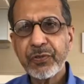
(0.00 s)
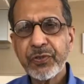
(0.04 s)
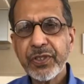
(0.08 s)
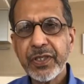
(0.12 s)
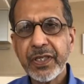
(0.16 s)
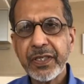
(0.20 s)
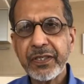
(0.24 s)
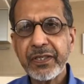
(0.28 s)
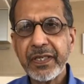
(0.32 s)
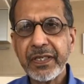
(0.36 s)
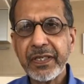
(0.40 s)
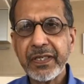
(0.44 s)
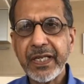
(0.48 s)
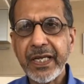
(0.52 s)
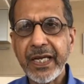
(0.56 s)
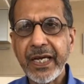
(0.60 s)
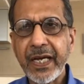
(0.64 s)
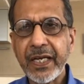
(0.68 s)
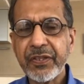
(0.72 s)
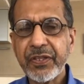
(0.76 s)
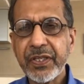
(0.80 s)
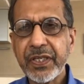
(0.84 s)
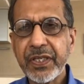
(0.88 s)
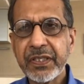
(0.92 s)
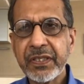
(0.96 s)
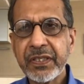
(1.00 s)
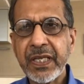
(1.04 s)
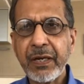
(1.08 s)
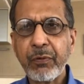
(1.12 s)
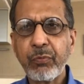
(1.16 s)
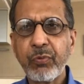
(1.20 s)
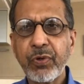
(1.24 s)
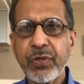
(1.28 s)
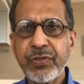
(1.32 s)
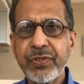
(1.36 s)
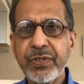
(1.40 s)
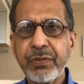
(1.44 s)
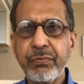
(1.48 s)
said. And I think that
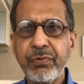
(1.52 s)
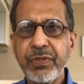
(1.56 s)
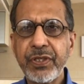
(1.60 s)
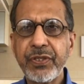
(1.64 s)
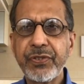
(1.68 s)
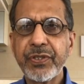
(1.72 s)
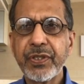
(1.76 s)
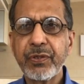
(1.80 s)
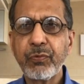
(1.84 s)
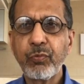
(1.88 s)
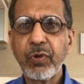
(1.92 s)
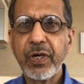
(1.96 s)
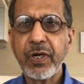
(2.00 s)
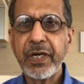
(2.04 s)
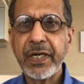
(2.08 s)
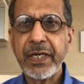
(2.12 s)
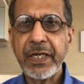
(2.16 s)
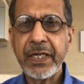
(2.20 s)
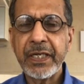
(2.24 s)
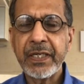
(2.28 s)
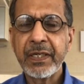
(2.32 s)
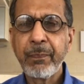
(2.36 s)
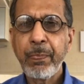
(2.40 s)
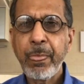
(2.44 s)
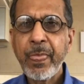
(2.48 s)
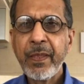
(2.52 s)
was the reason why